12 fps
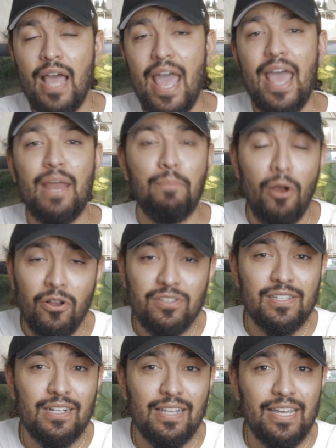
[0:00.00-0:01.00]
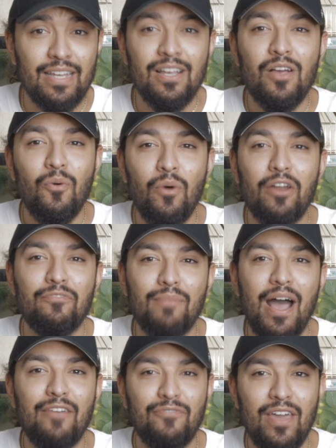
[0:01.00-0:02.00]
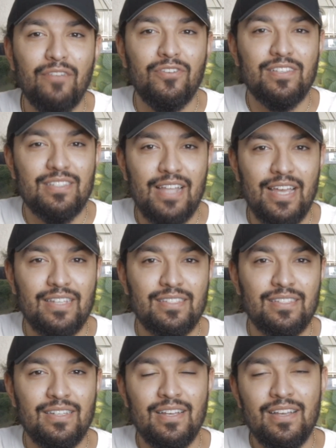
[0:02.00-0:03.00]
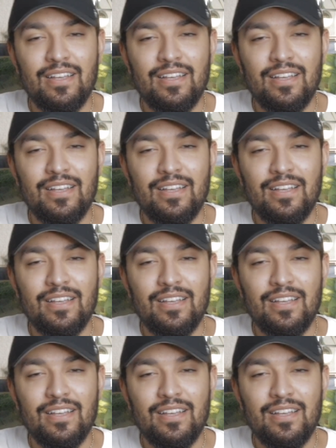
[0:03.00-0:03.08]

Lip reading: and personally, one of my favorite snakes.